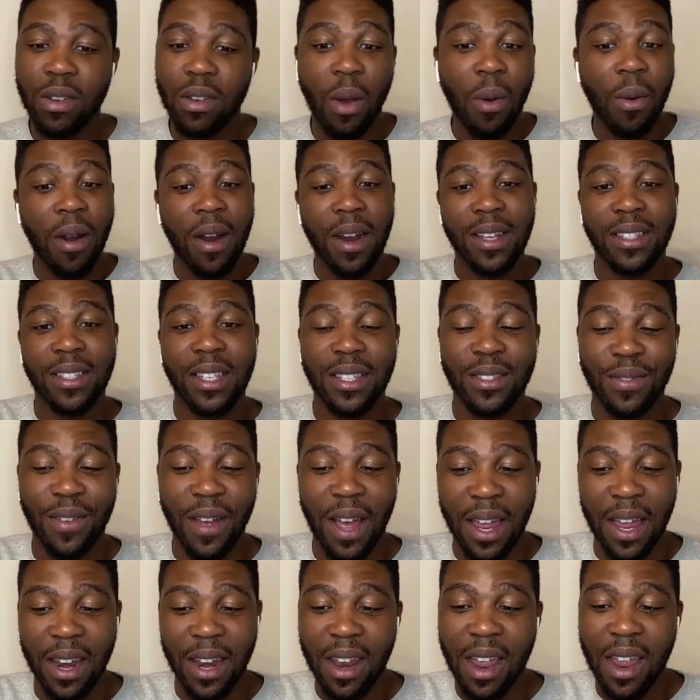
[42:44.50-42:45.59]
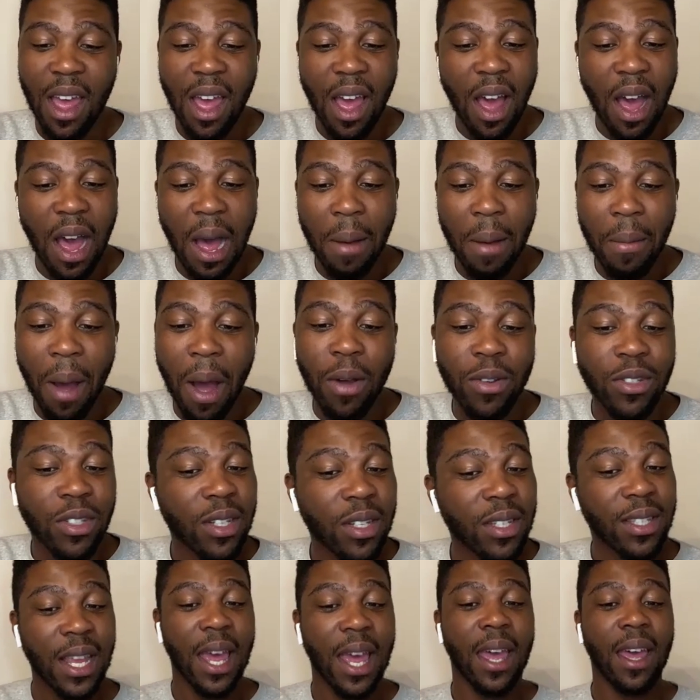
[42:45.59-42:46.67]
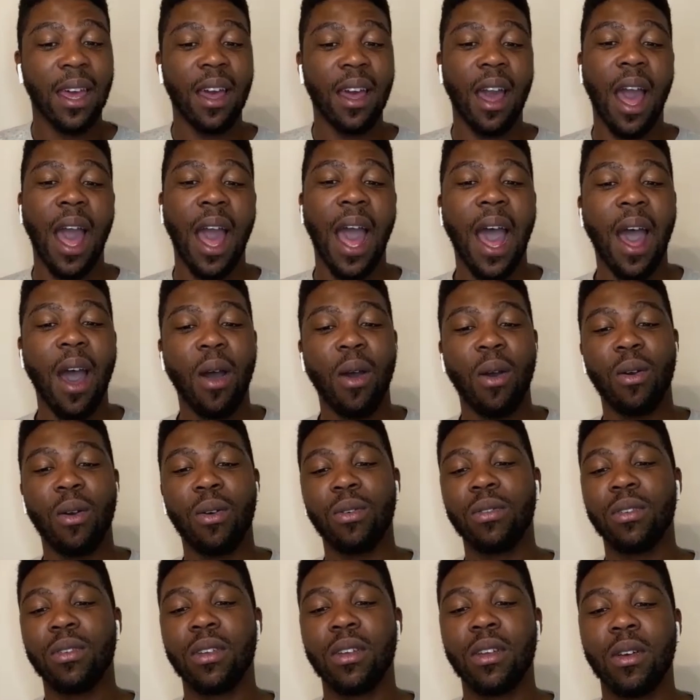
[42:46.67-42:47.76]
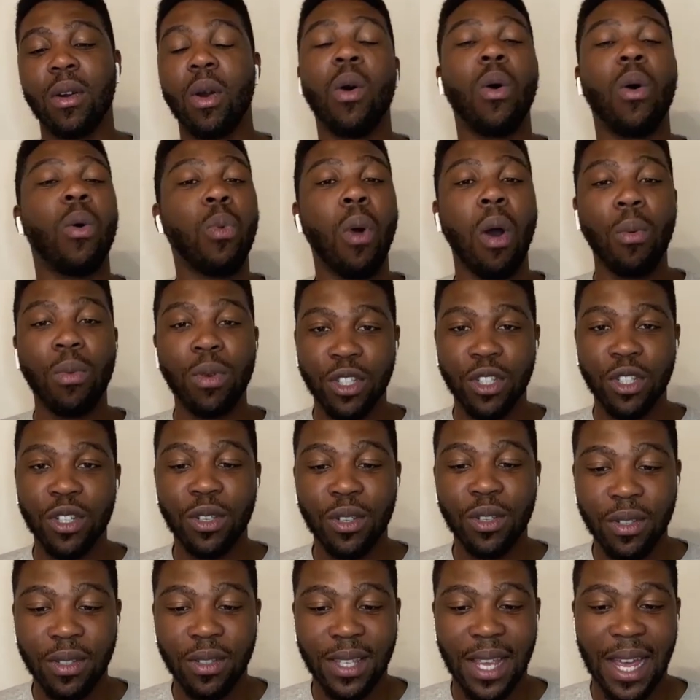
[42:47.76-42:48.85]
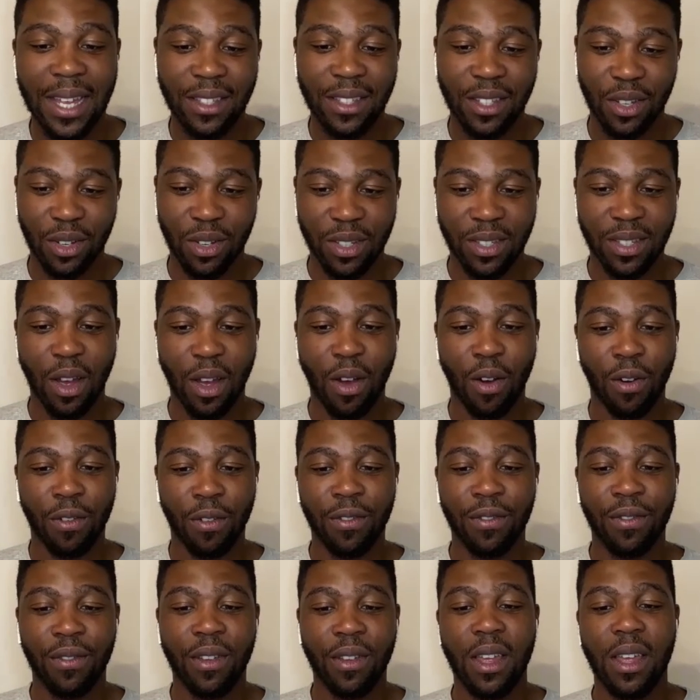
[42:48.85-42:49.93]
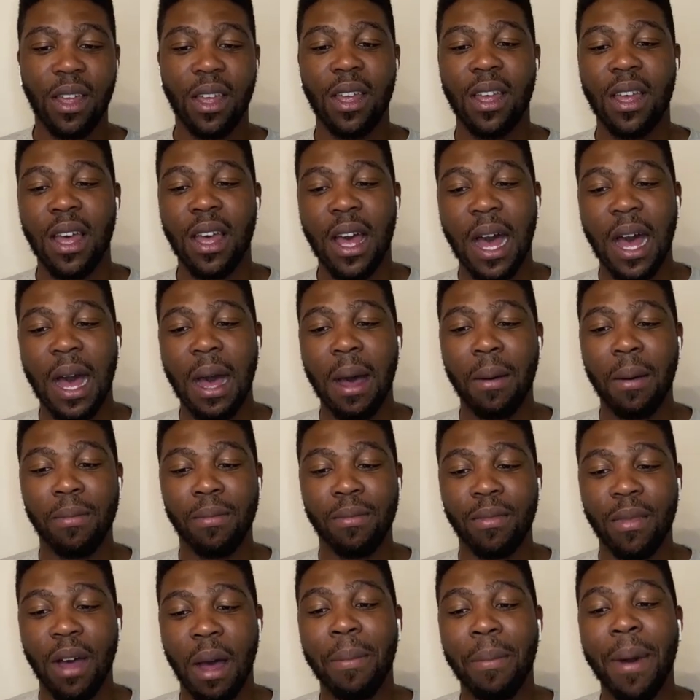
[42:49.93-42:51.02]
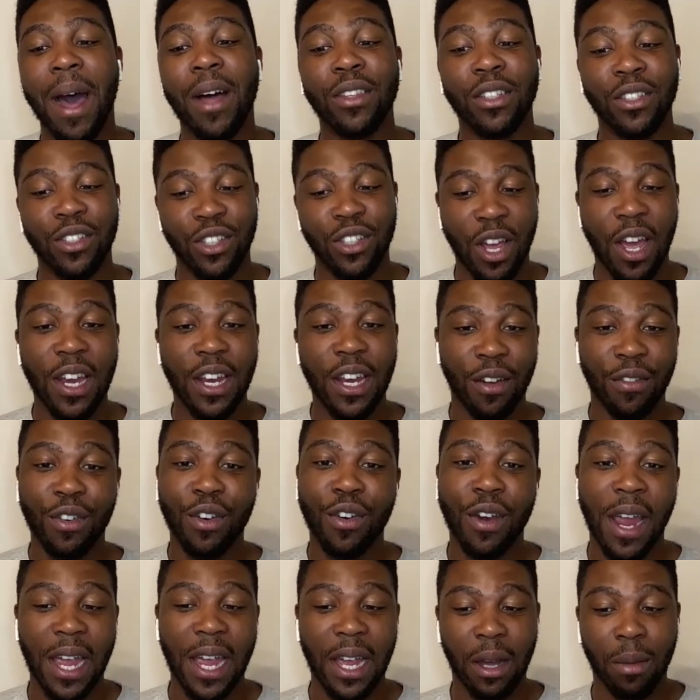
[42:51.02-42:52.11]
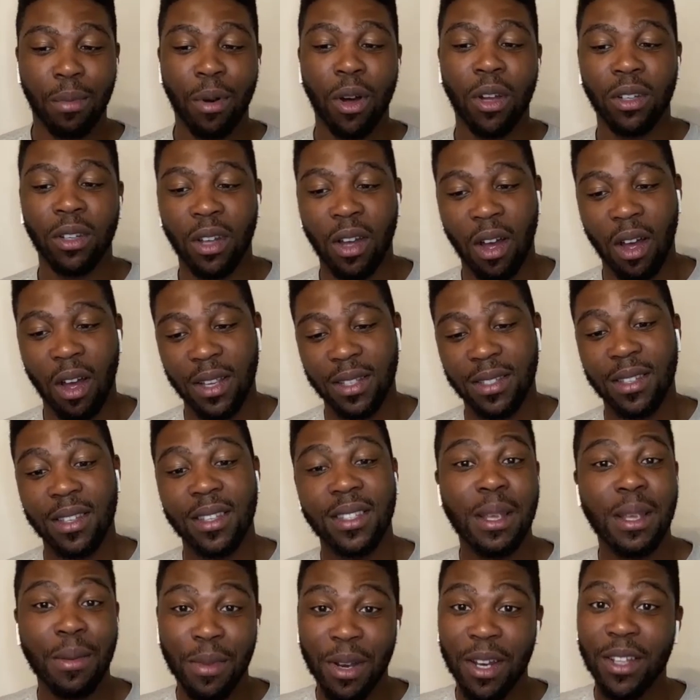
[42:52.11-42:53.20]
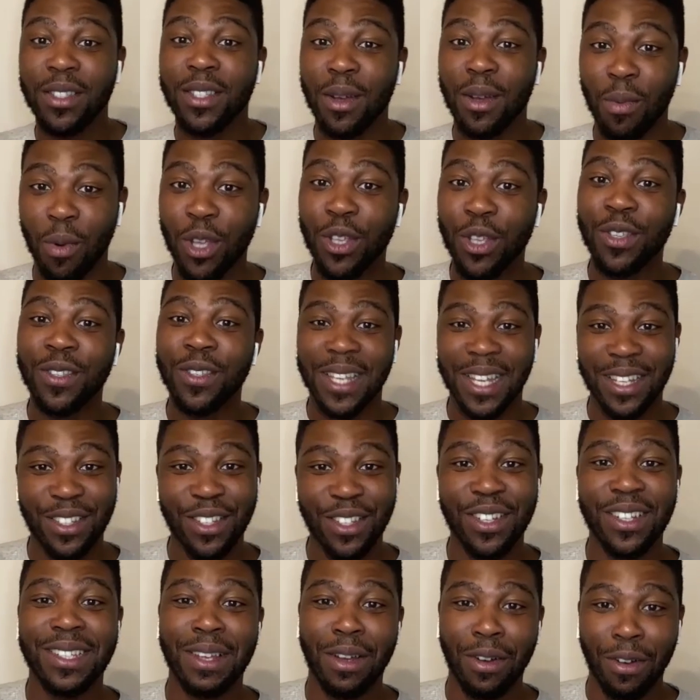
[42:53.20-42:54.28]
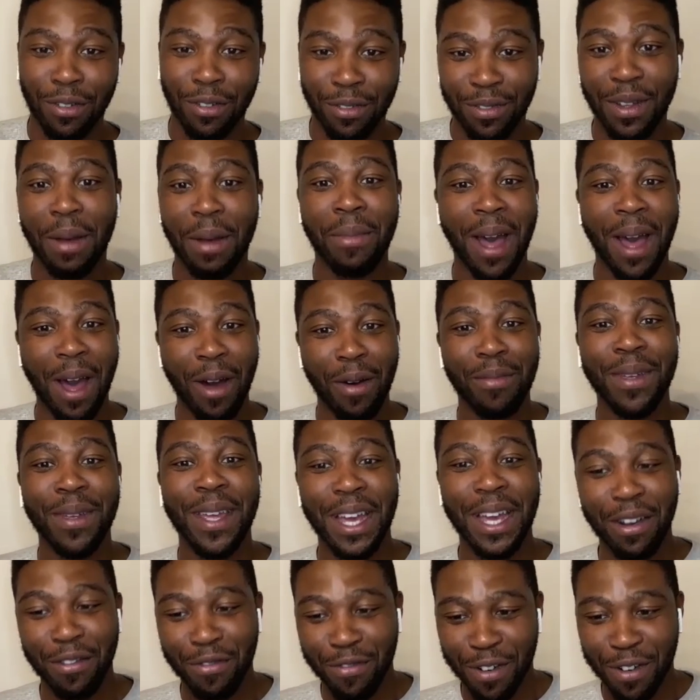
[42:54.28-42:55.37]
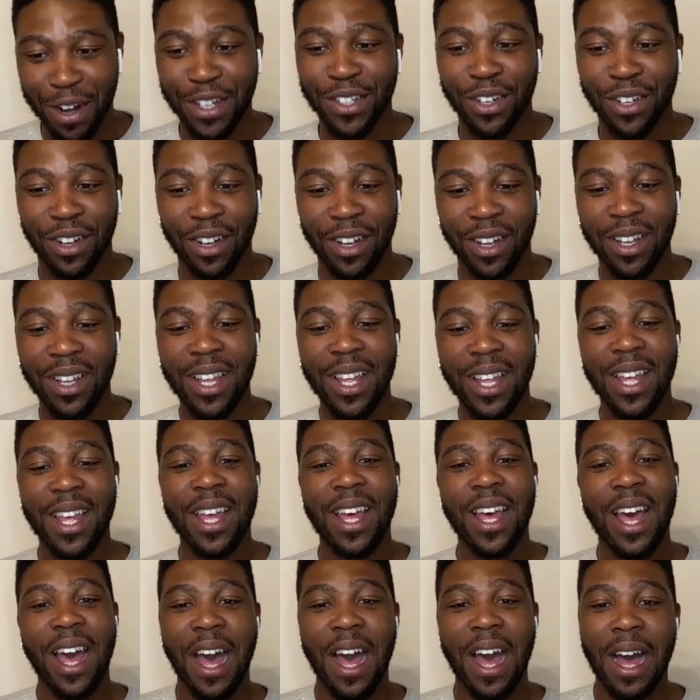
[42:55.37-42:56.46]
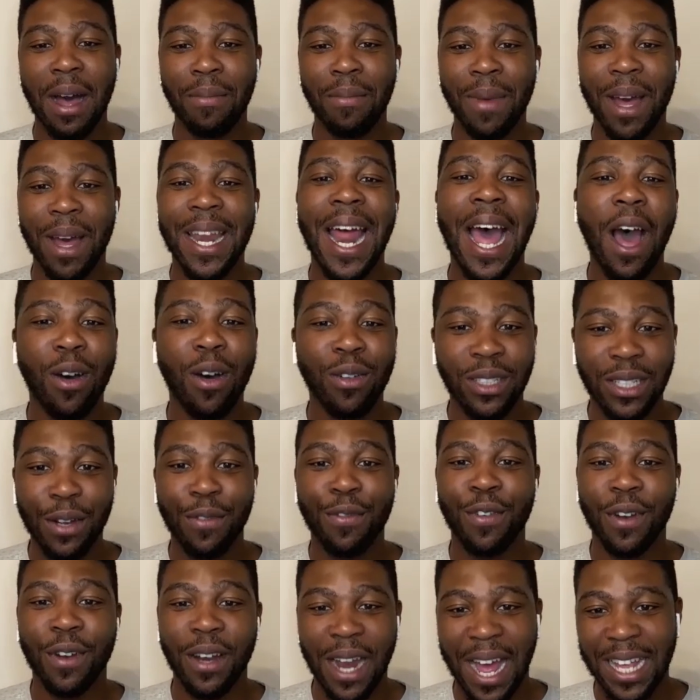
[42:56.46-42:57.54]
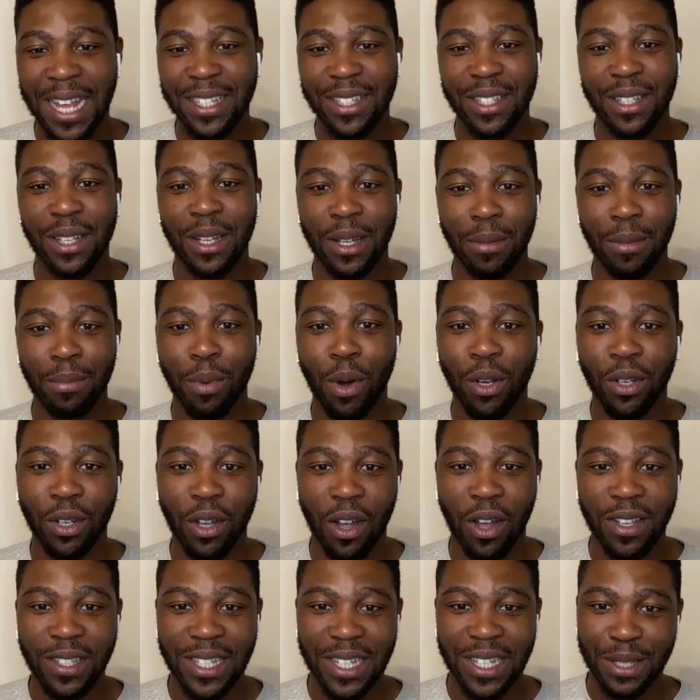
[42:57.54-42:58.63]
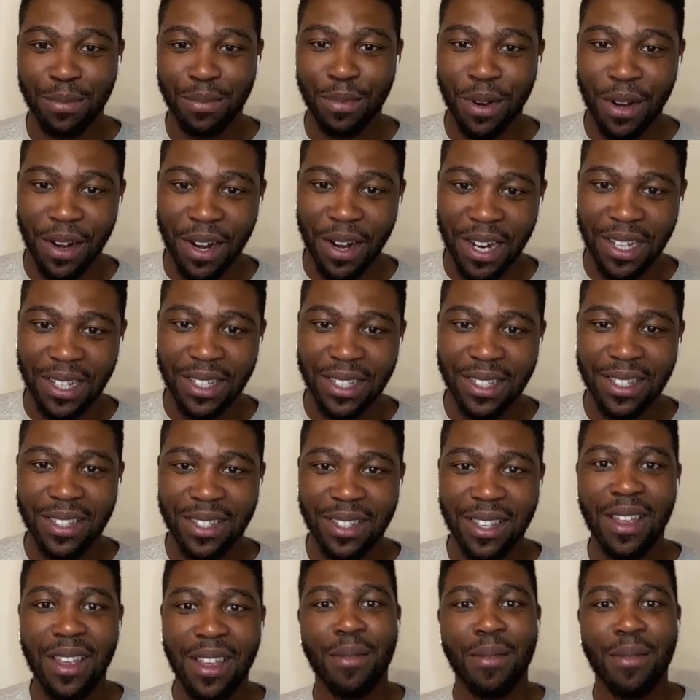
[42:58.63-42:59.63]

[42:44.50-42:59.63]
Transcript: no worries, that's fine. I was just saying how or what would you say to yourself about the journey of creating a podcast, similar to what you said to yourself about being a fresher, and how different has the podcast experience